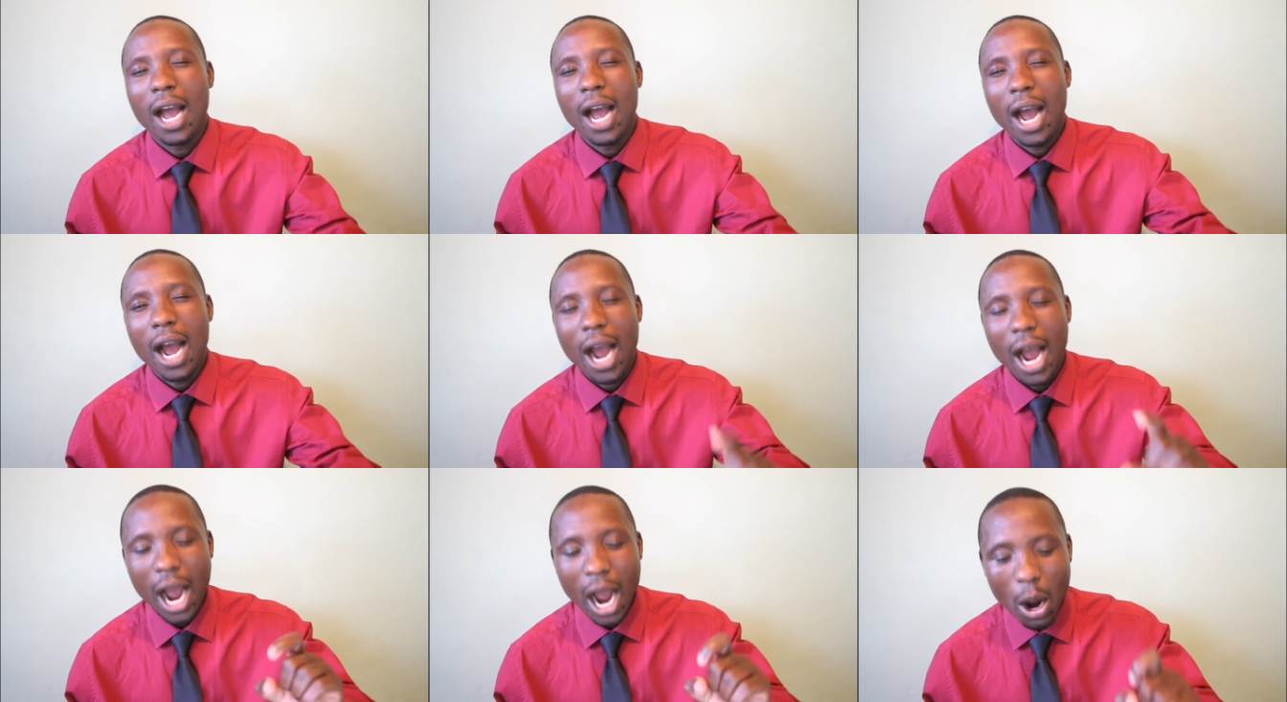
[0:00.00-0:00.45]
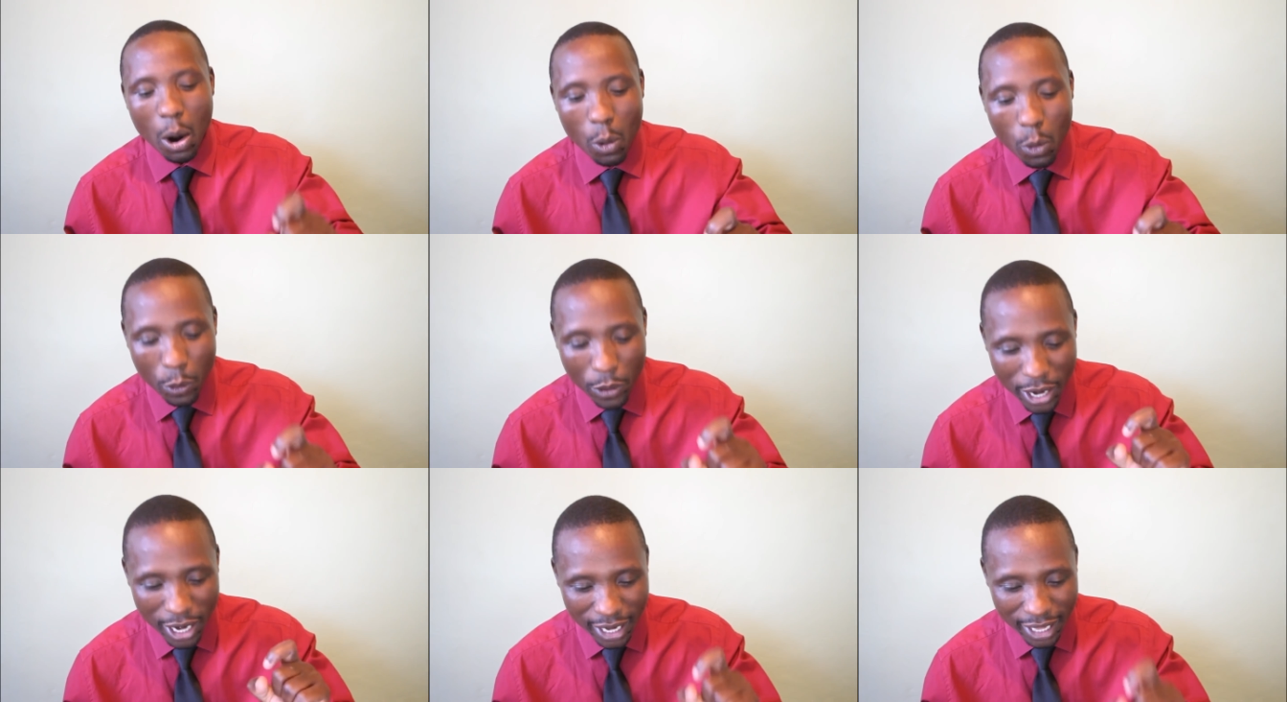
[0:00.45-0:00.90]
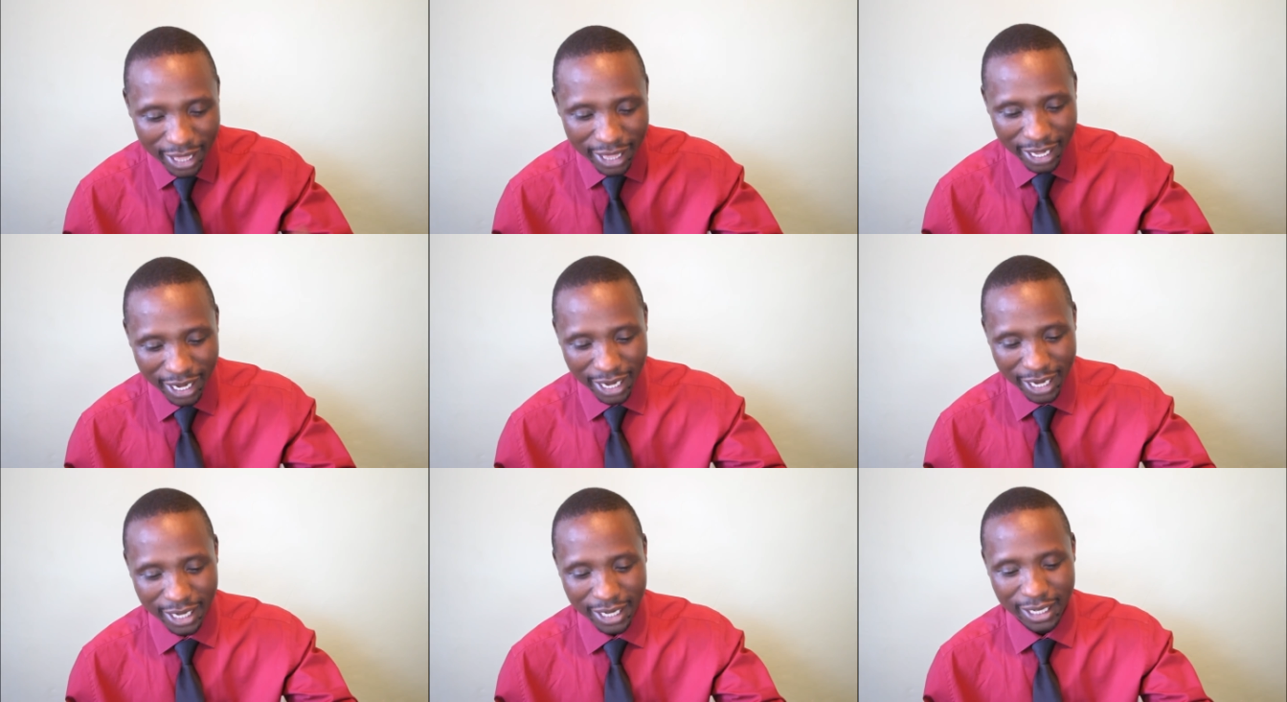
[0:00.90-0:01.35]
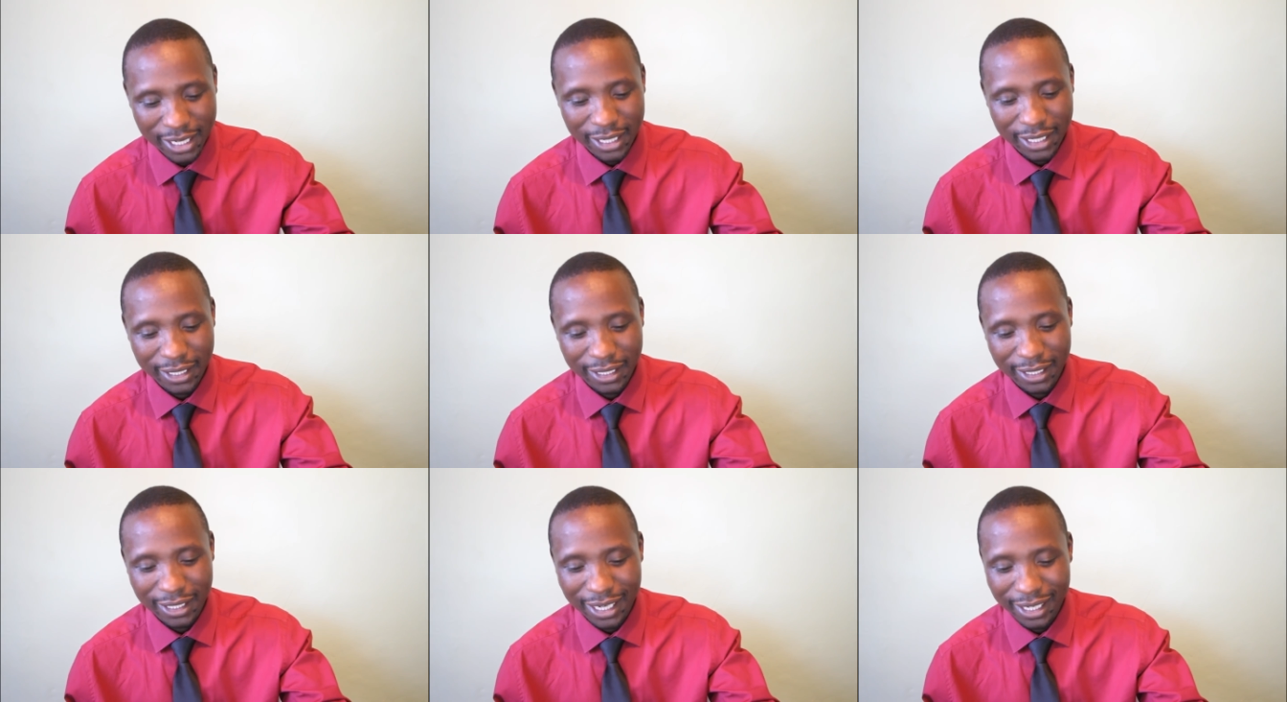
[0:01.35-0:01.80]
How will they
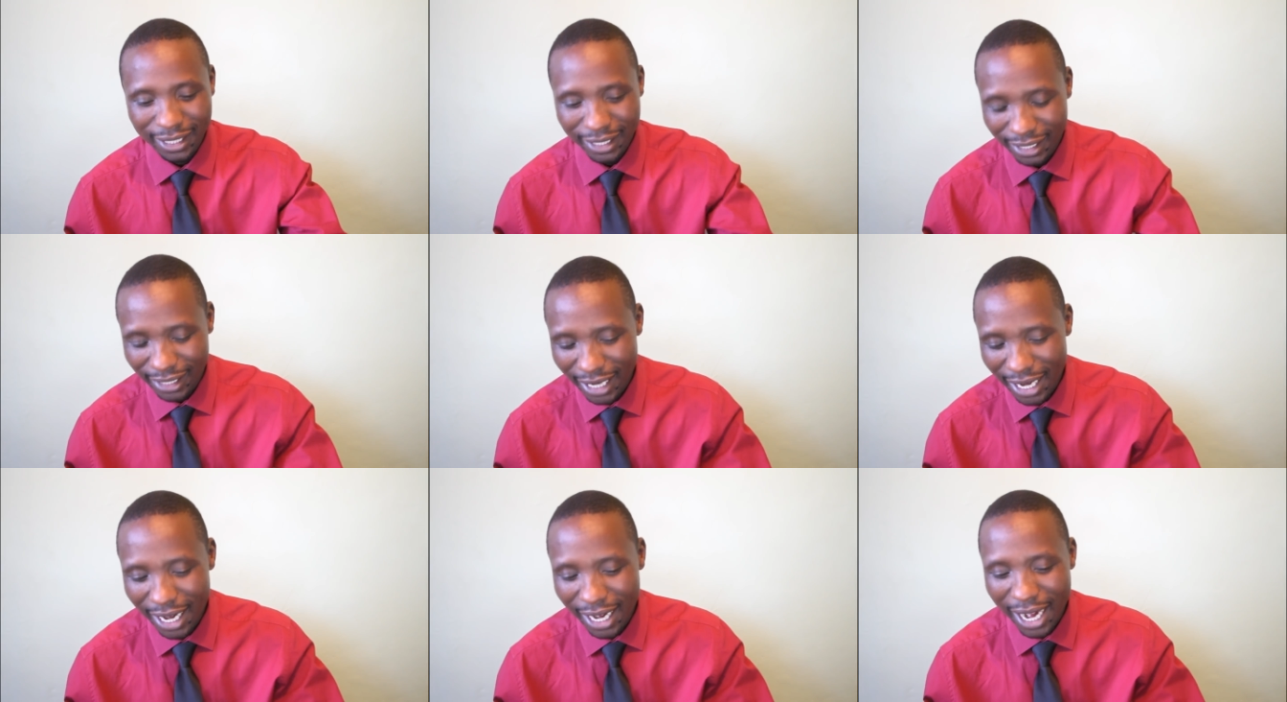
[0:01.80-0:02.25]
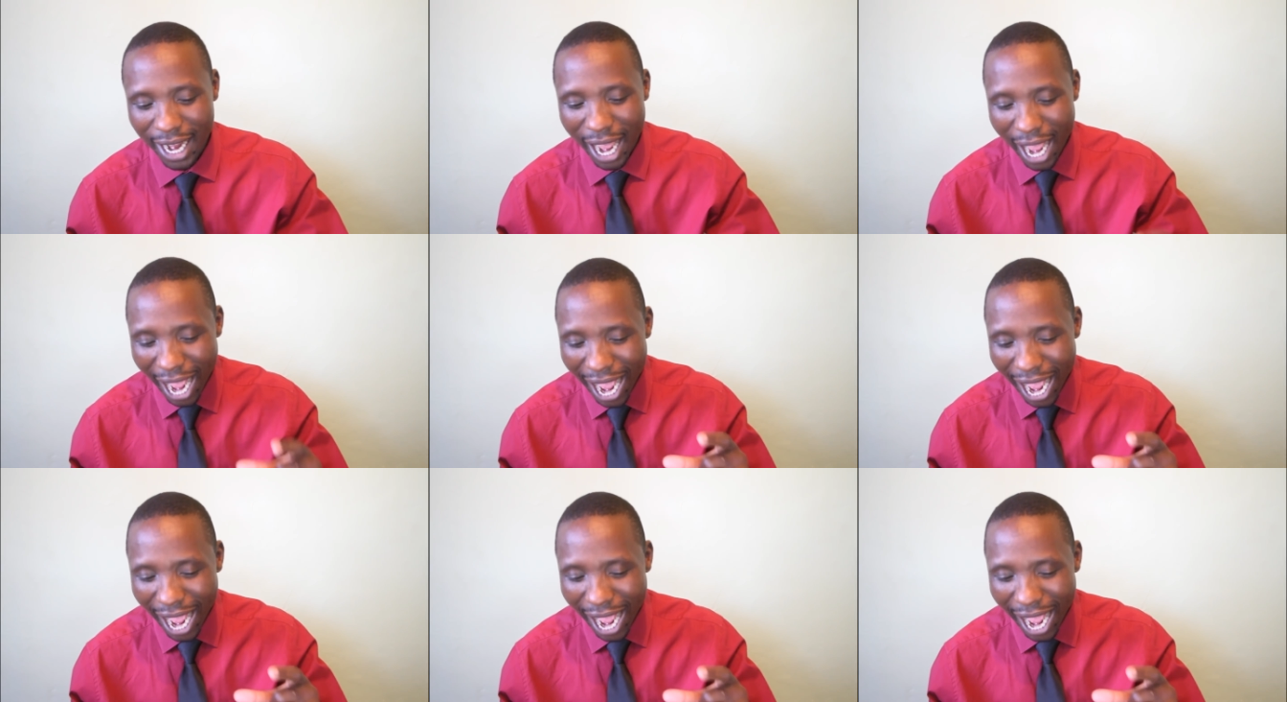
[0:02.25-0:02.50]
sustain